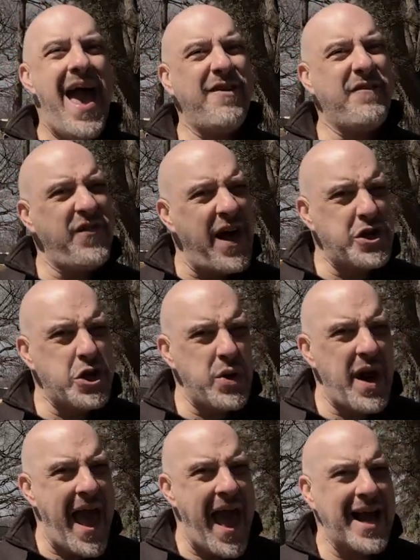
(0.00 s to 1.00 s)
and
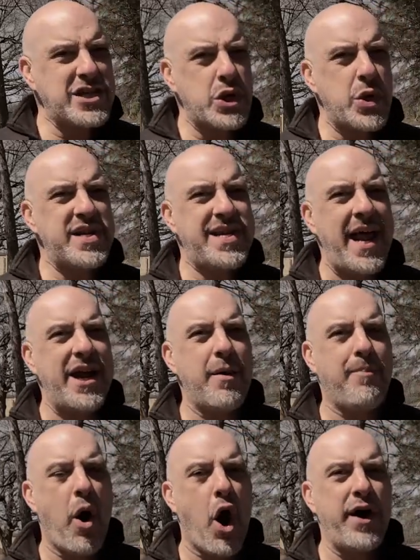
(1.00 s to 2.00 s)
Fletcher and Axler
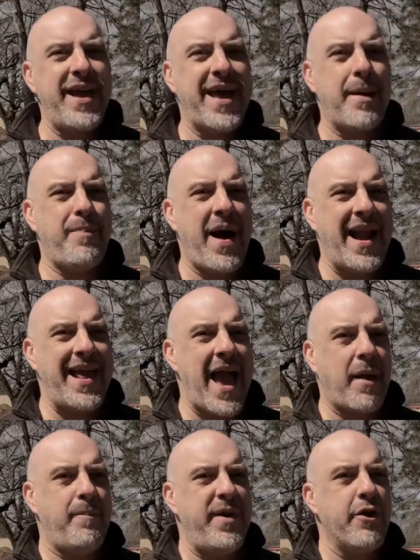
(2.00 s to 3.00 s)
attended a party at a
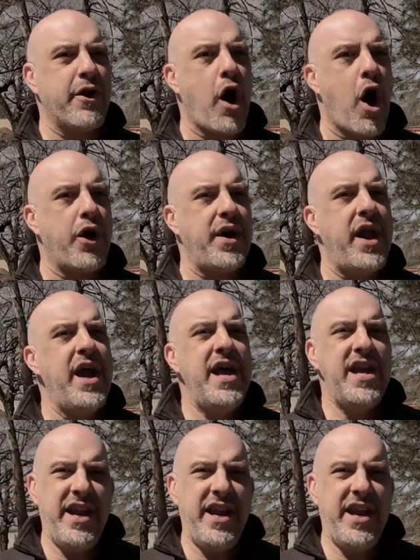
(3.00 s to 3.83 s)
Pontiac beer garden